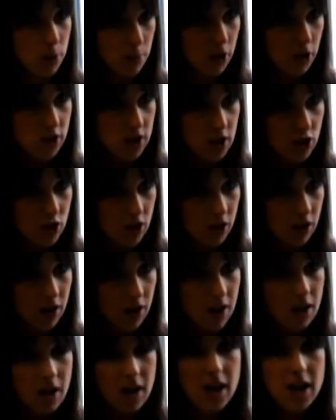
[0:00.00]
about digital.
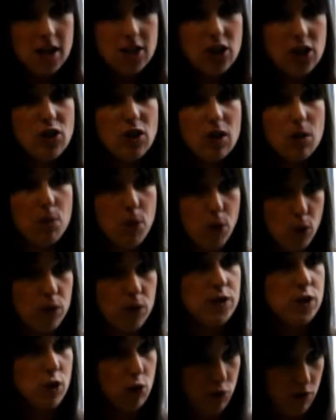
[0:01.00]
Digital moves
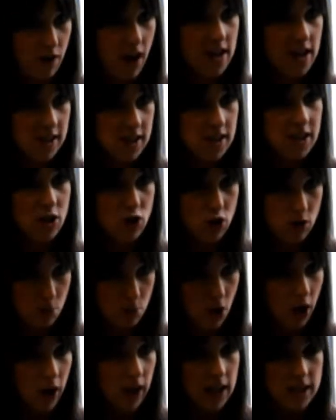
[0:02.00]
so fast, digital
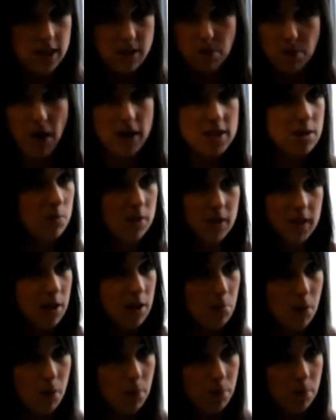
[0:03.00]
marketing, it's impossible to keep
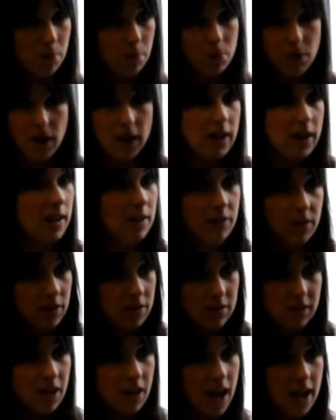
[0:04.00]
up. Like even
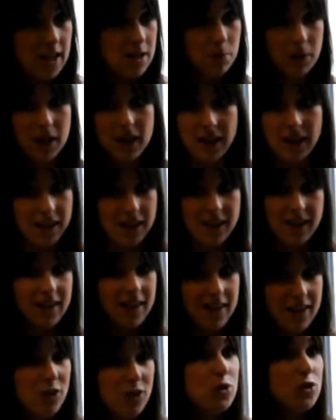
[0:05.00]
the likes of me,
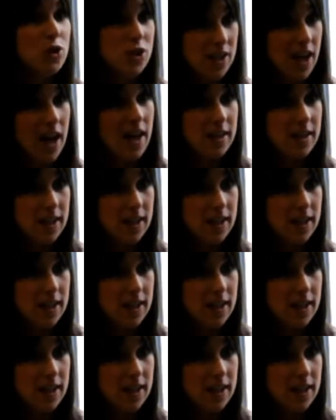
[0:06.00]
you just can't